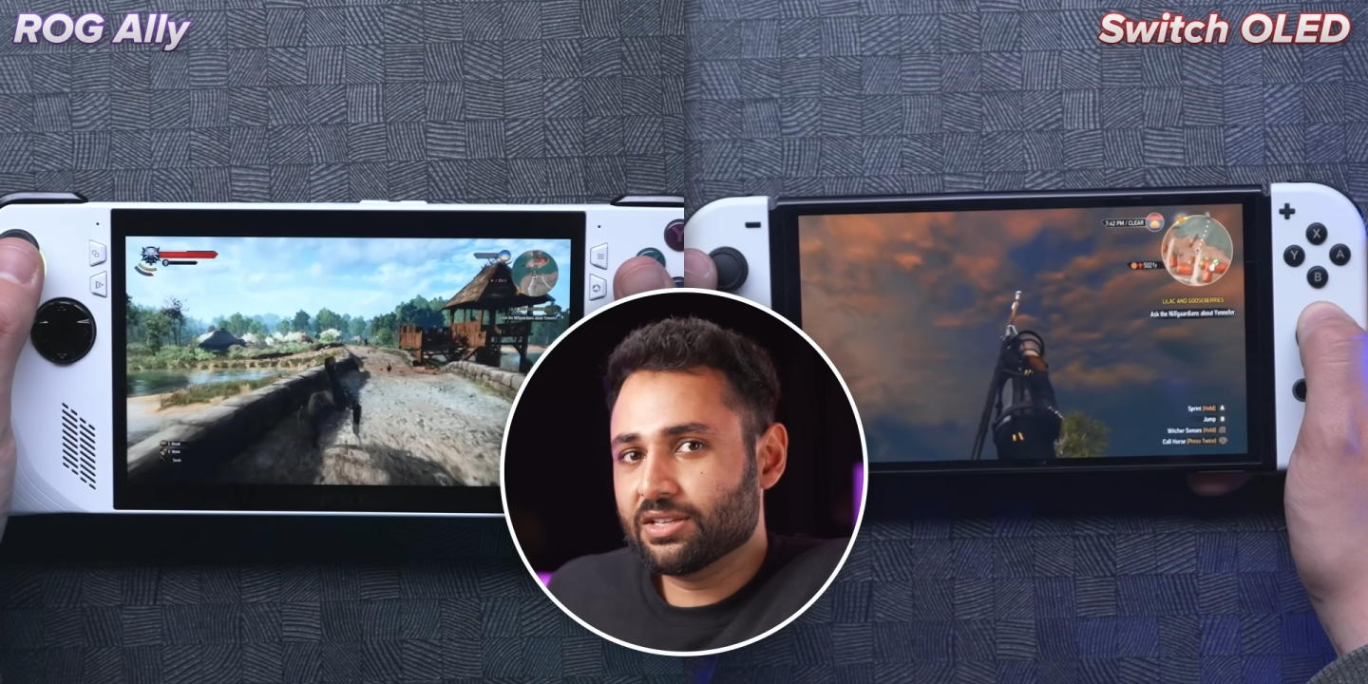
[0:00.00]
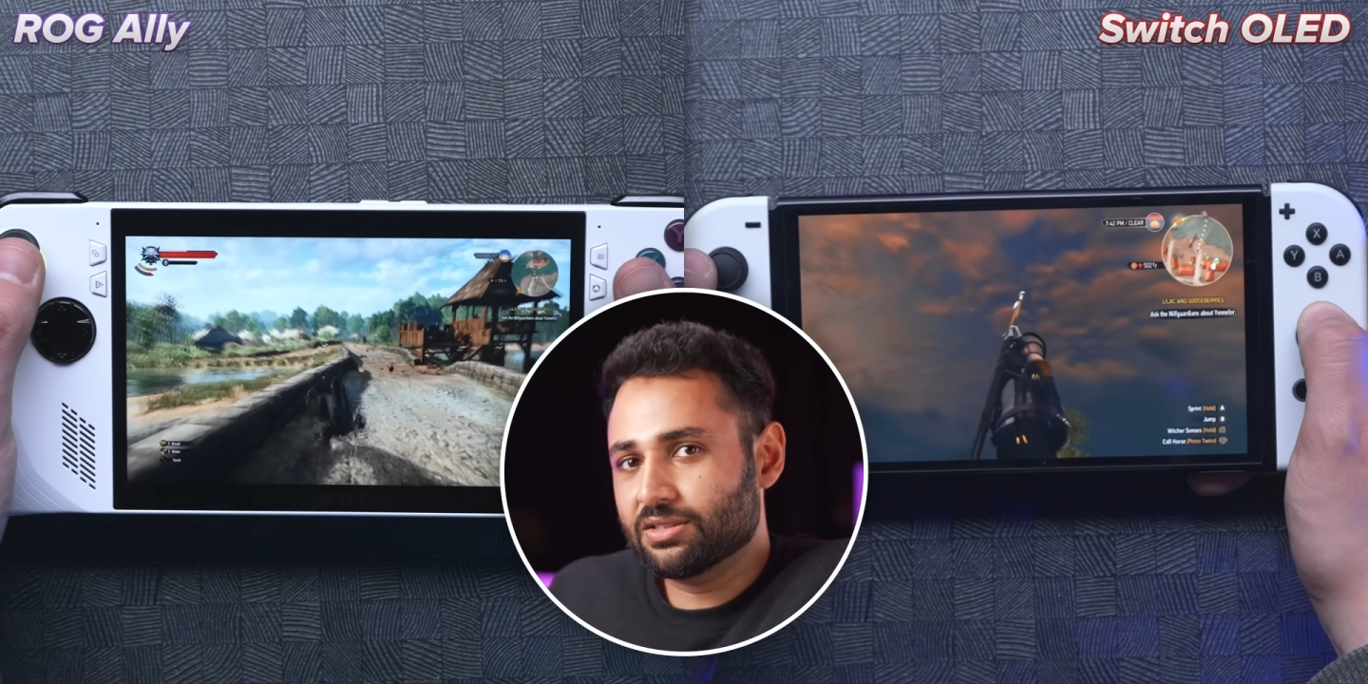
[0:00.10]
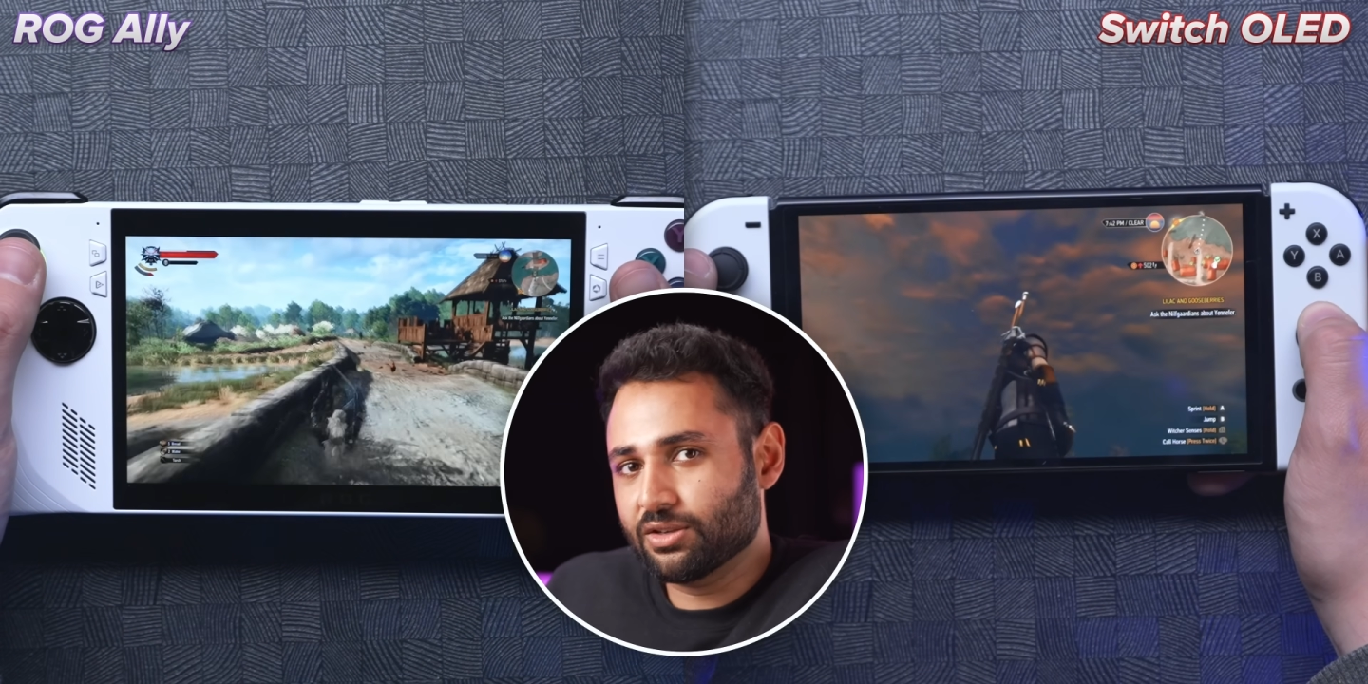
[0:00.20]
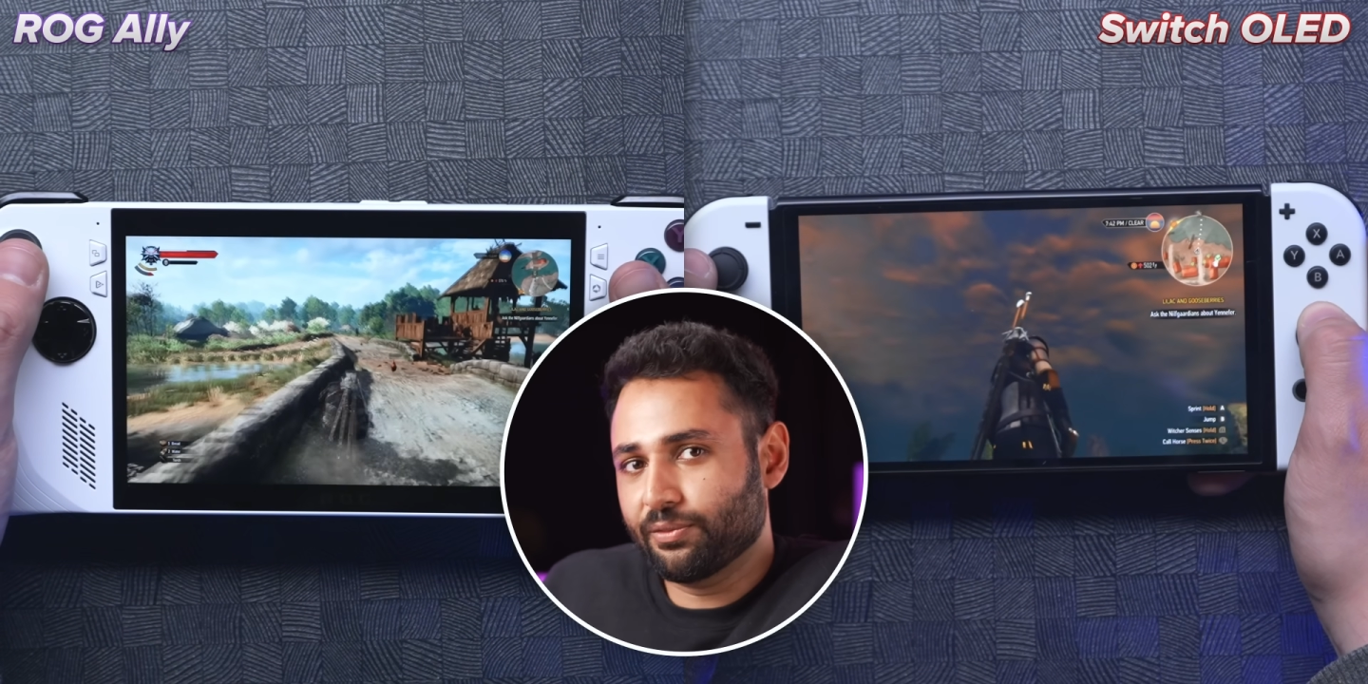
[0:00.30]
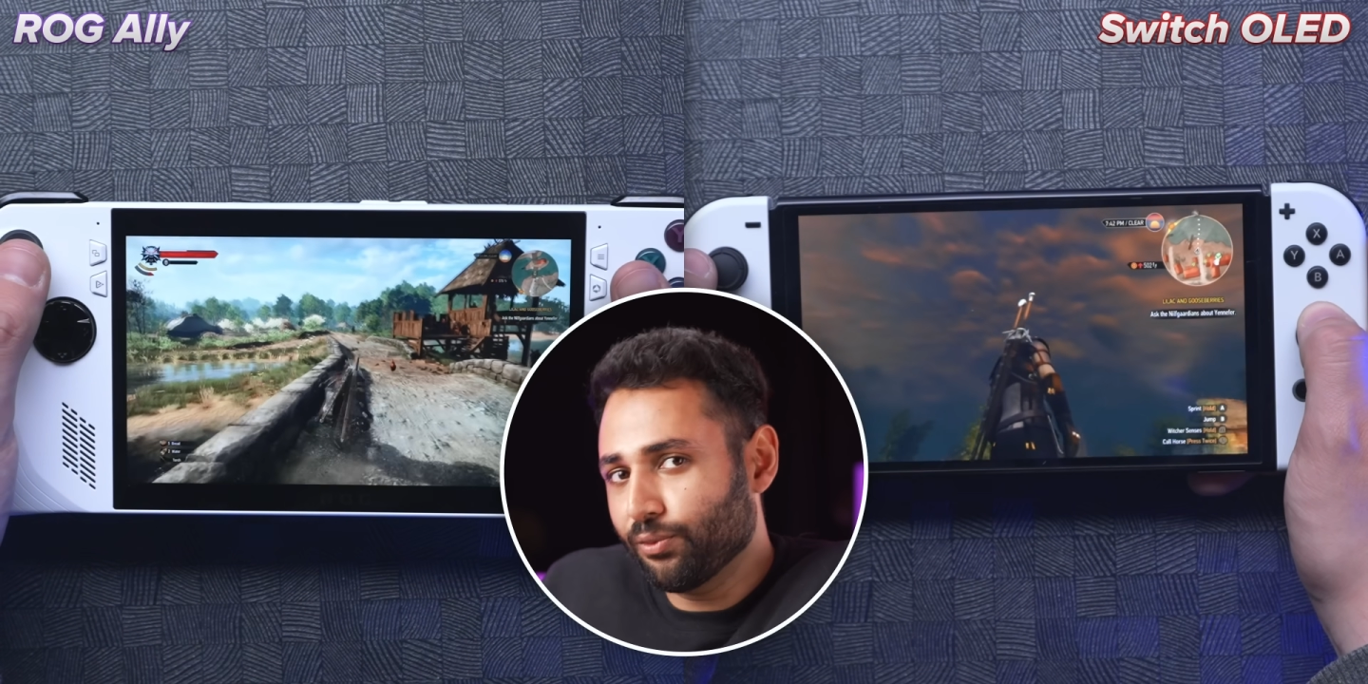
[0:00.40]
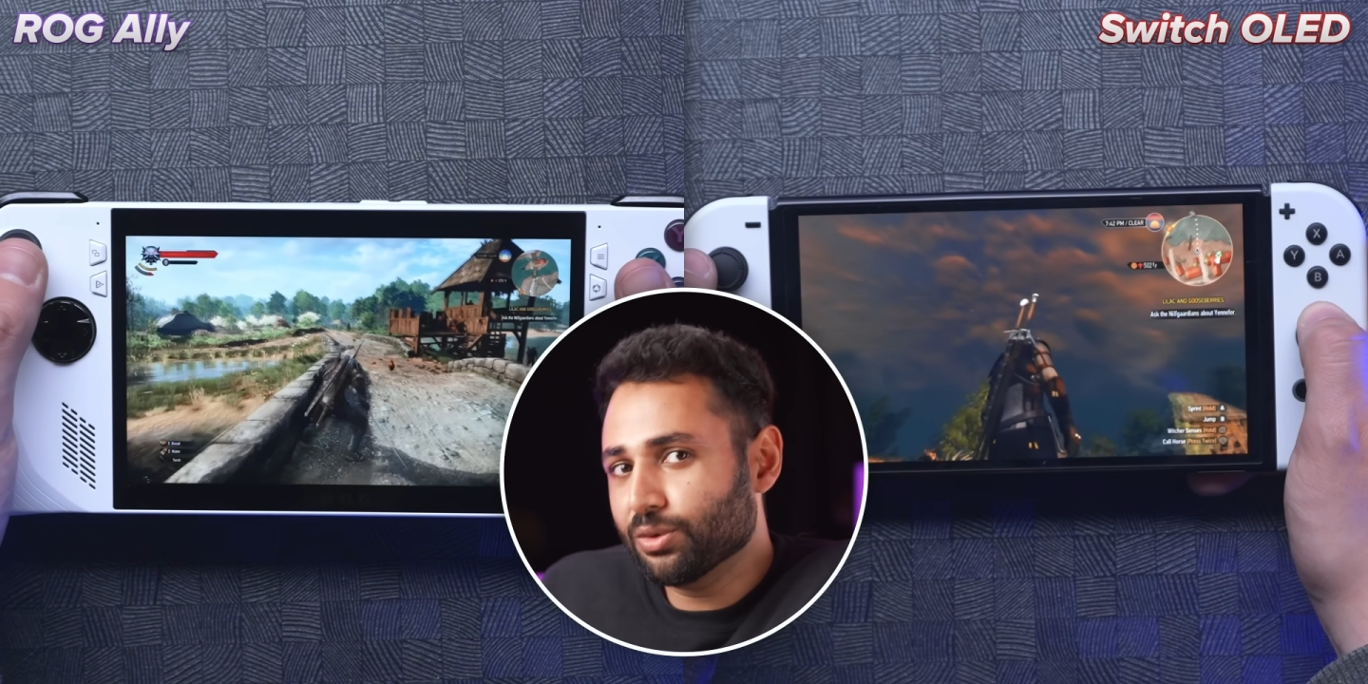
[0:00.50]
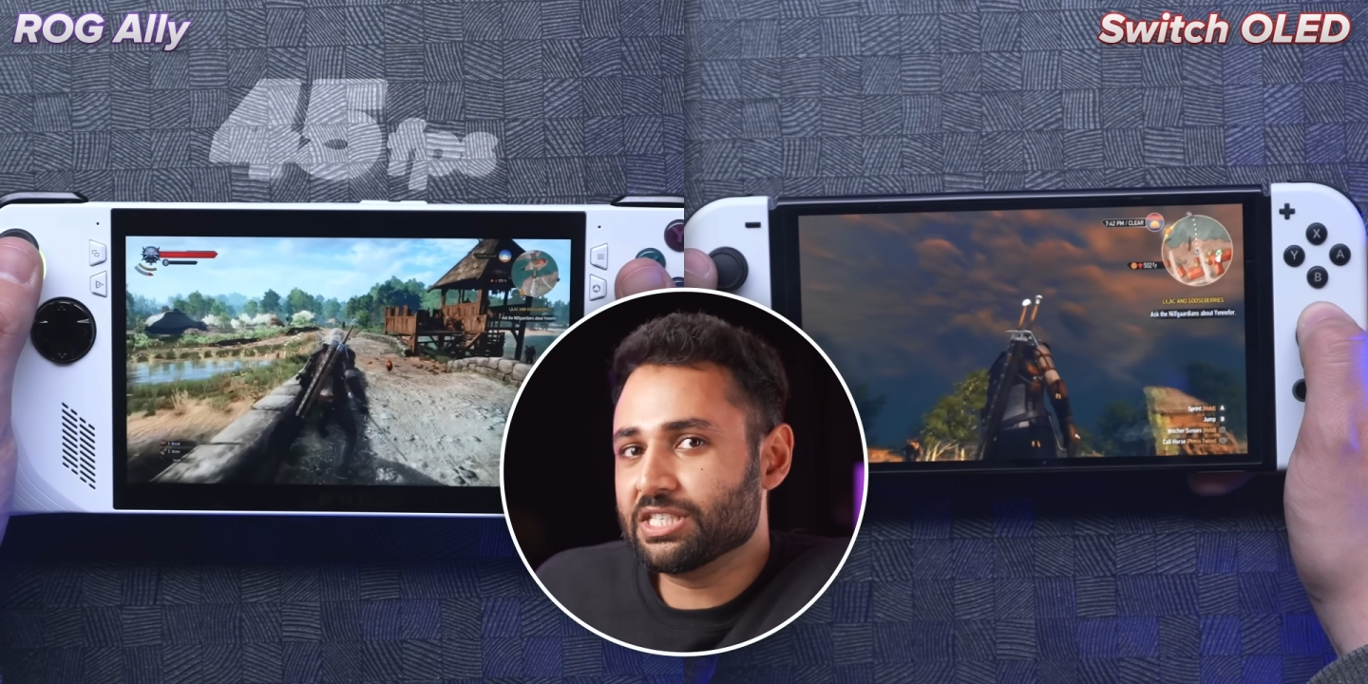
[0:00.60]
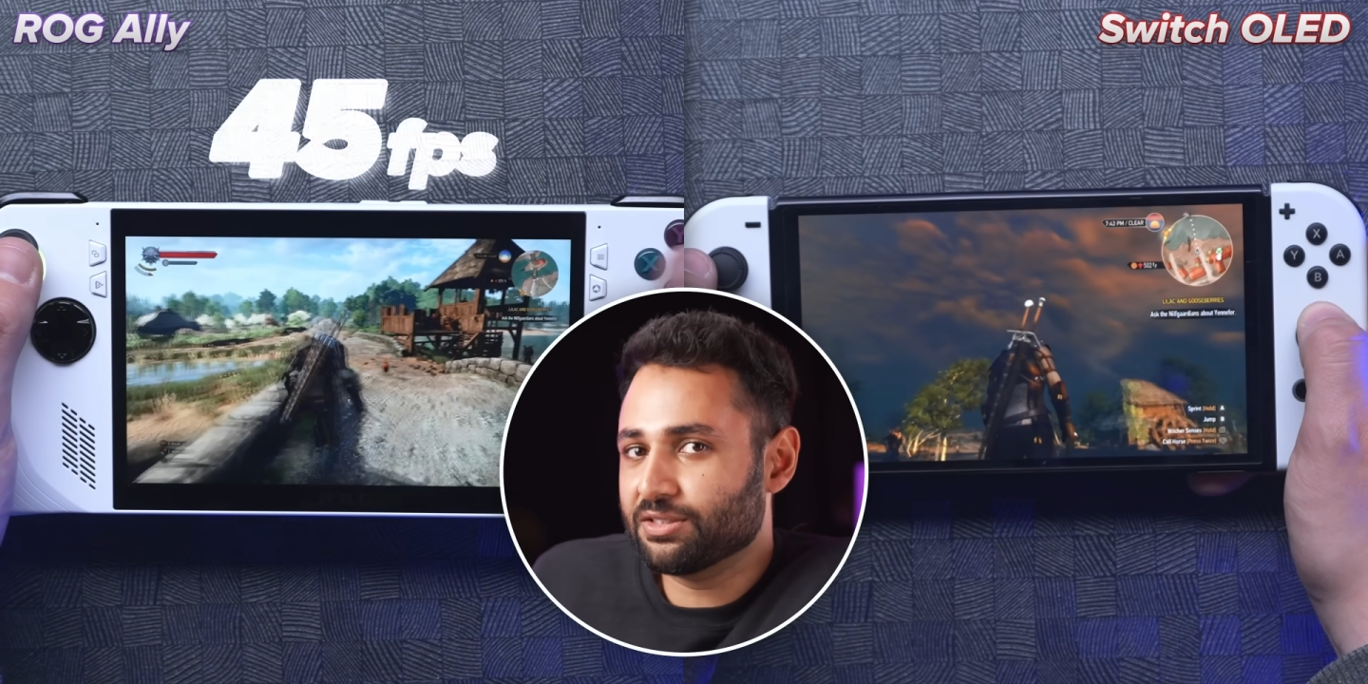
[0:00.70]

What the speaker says: to 40